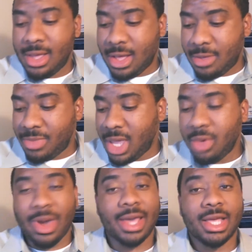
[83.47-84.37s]
Um,
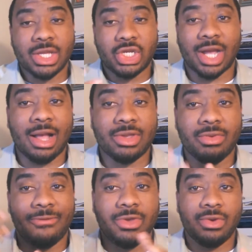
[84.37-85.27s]
anyway, check out
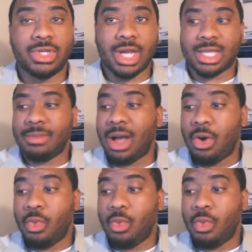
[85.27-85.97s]
the review, check them out.